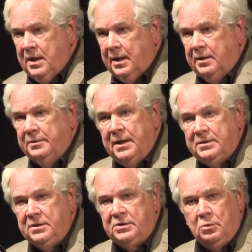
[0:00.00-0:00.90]
And
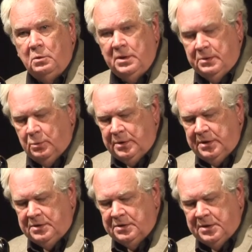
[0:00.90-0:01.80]
that's a story that we
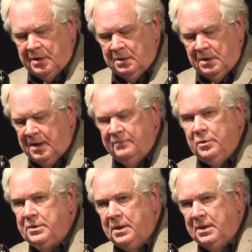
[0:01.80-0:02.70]
need to tell
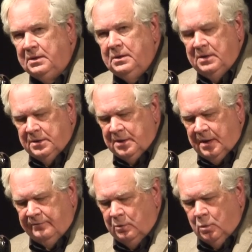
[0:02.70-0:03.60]
every day to
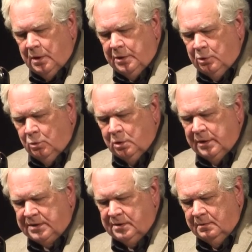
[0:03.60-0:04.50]
everyone who will
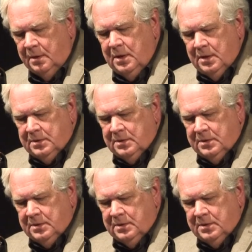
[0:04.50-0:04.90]
listen.